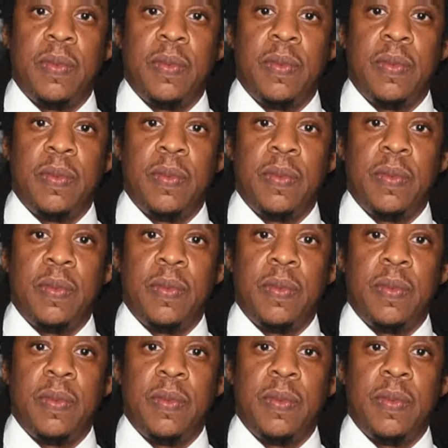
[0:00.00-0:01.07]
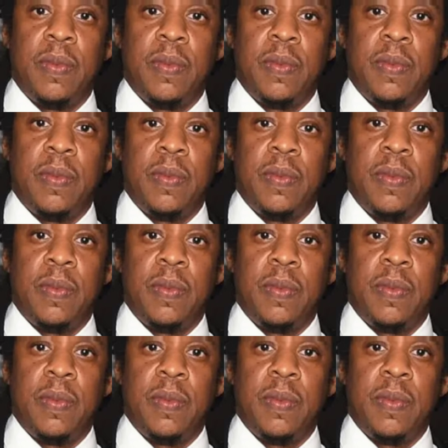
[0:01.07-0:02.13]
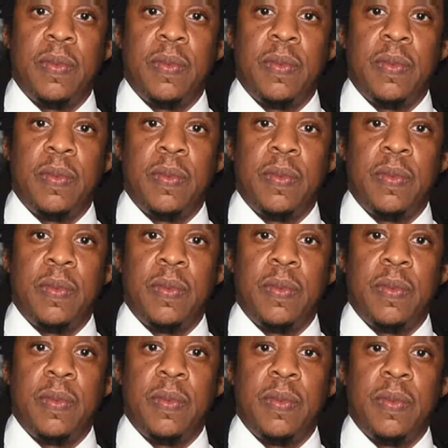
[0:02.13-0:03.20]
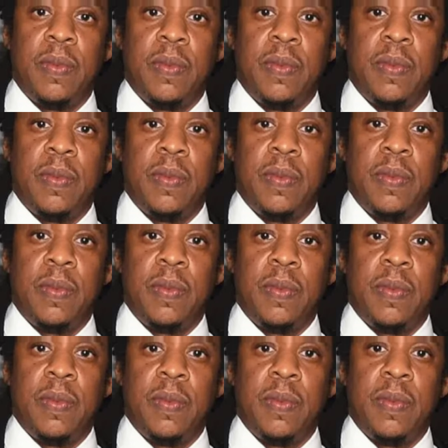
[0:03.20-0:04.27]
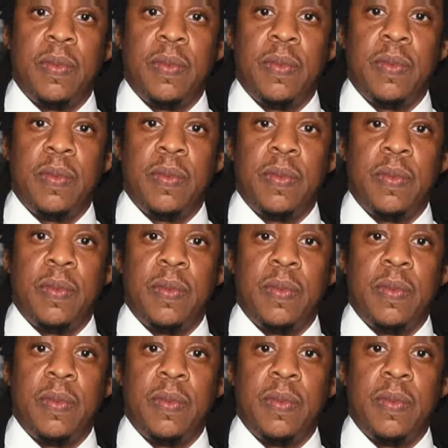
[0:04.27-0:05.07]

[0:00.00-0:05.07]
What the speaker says: No words are spoken by the person on screen.